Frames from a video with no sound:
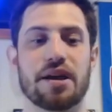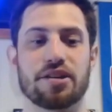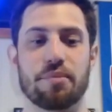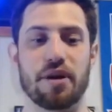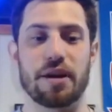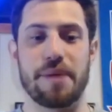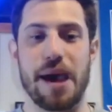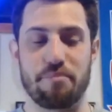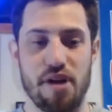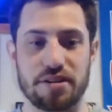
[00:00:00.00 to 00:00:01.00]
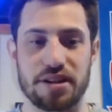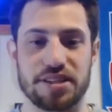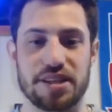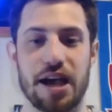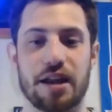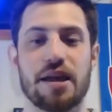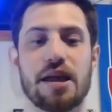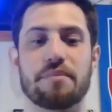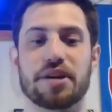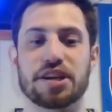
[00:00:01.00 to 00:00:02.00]
to bring Pat Bruknis on,
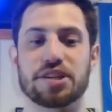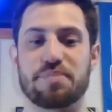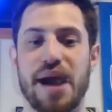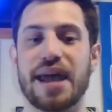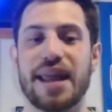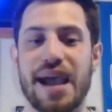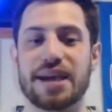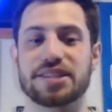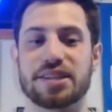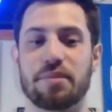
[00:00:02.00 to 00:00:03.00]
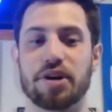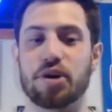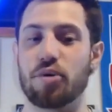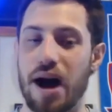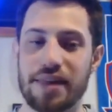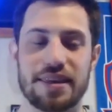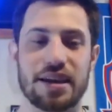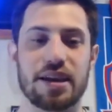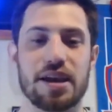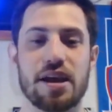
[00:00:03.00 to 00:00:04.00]
because Pat has someone who I
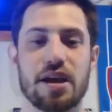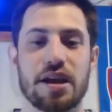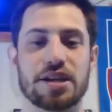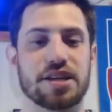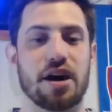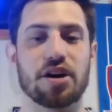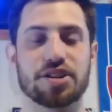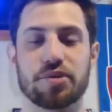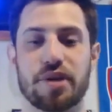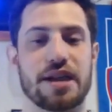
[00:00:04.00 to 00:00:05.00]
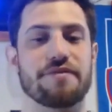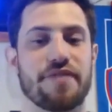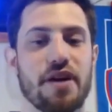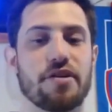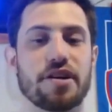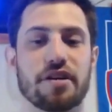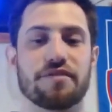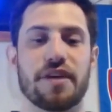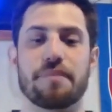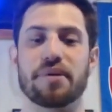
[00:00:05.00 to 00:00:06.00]
think is also a very good
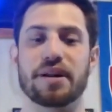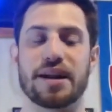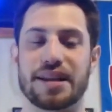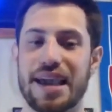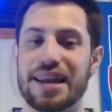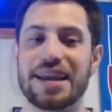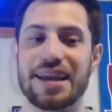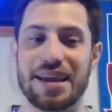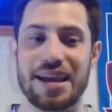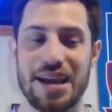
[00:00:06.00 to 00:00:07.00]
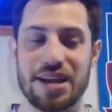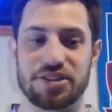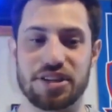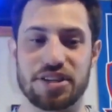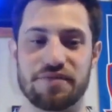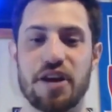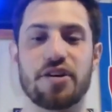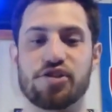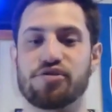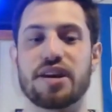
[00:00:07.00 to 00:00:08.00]
fit. But again, it's just very
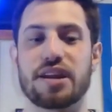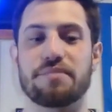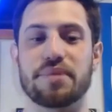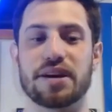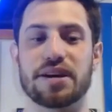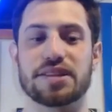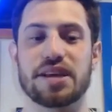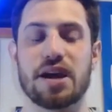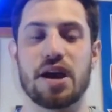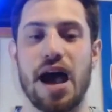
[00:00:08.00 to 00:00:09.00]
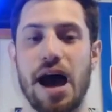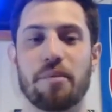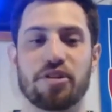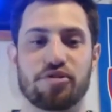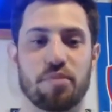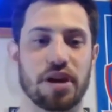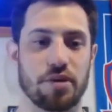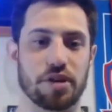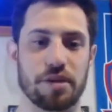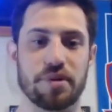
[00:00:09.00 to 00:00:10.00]
tricky because how much money
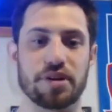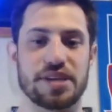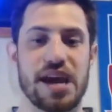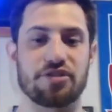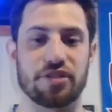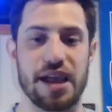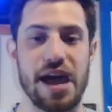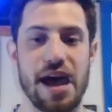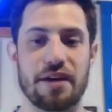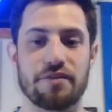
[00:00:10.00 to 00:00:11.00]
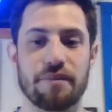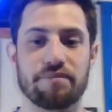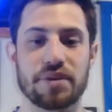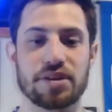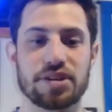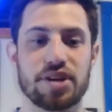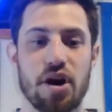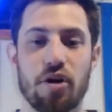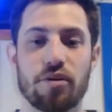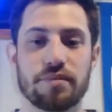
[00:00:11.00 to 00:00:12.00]
will the Bills actually have?
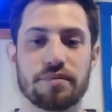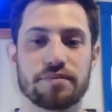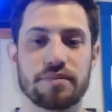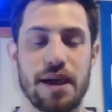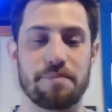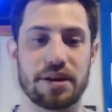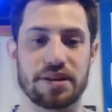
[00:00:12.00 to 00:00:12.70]
So that being